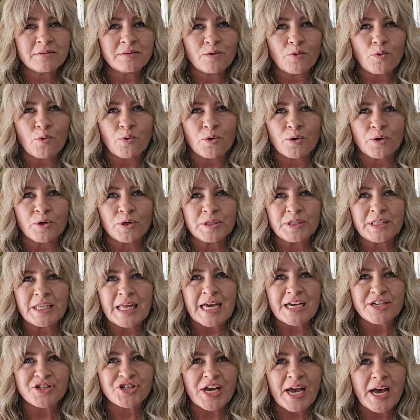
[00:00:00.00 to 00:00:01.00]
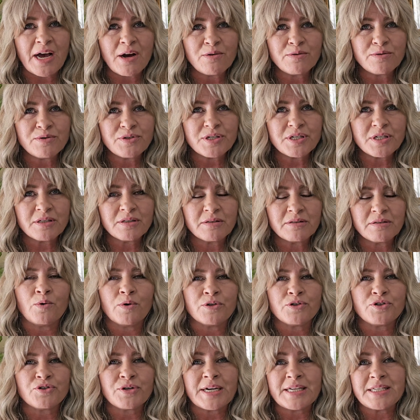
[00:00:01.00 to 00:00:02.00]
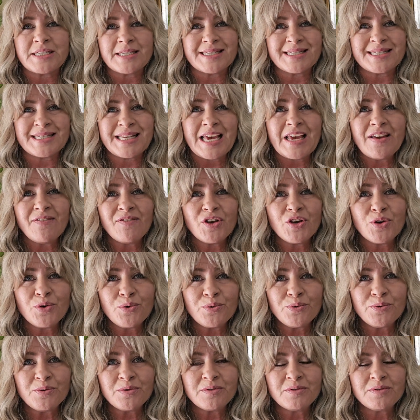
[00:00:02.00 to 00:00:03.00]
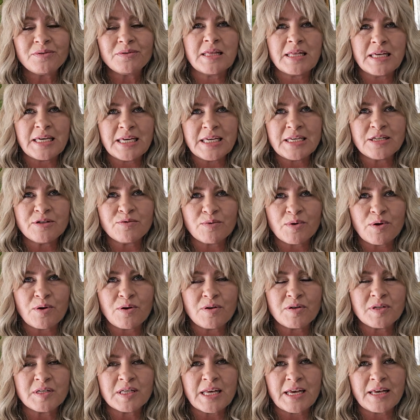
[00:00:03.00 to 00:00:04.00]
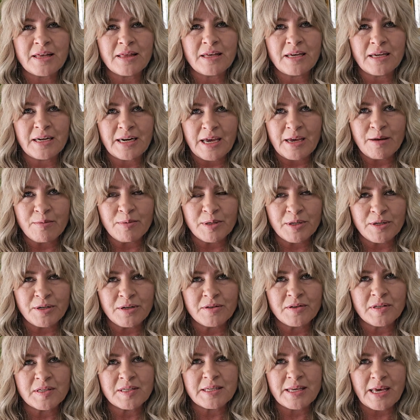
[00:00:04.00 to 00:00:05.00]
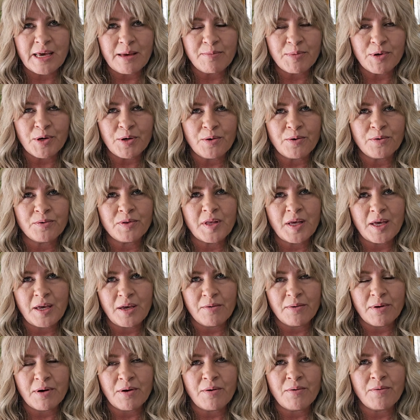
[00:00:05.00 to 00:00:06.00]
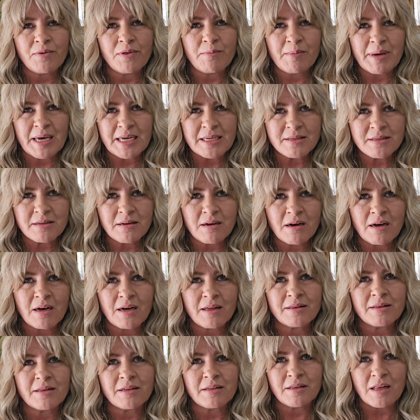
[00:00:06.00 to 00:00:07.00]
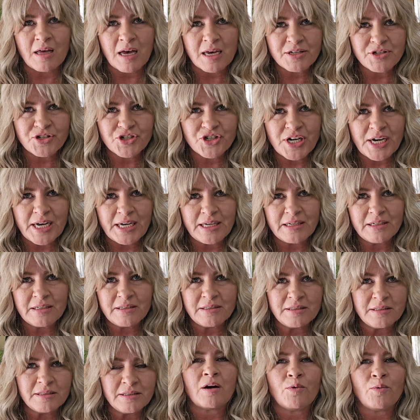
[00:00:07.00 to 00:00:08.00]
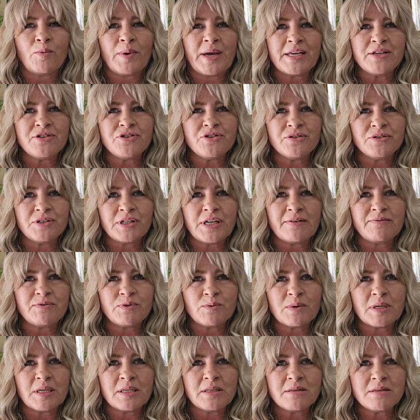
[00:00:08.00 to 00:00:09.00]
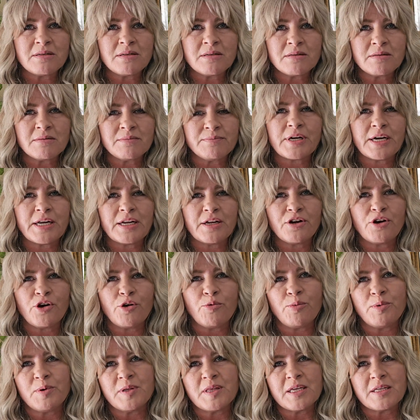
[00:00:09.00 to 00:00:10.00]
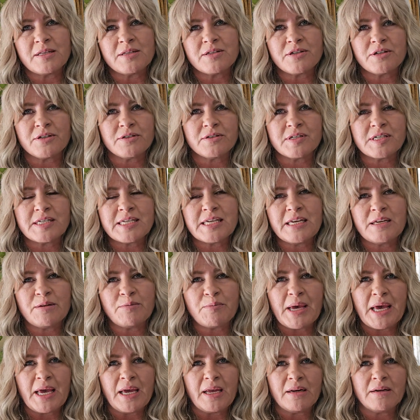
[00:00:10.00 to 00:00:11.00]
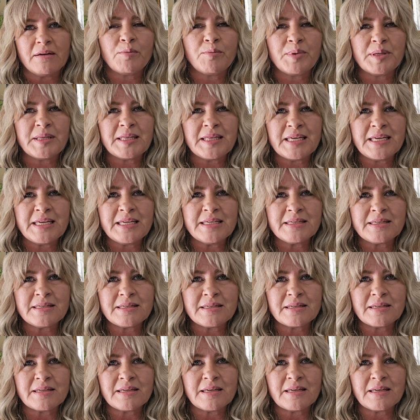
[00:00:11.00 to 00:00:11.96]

or lash out or try to save you. These roles, like the enabler, the scapegoat, the hero, the mascot, the lost child, are ways your loved ones try to cope with uncertainty and pain. But these